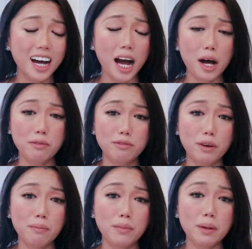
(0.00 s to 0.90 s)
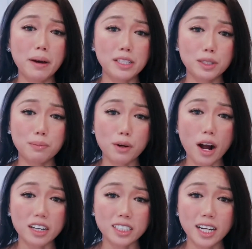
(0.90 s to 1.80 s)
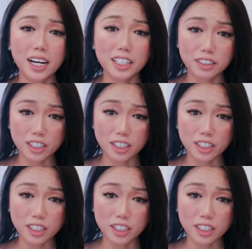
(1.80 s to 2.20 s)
from the benzoyl peroxide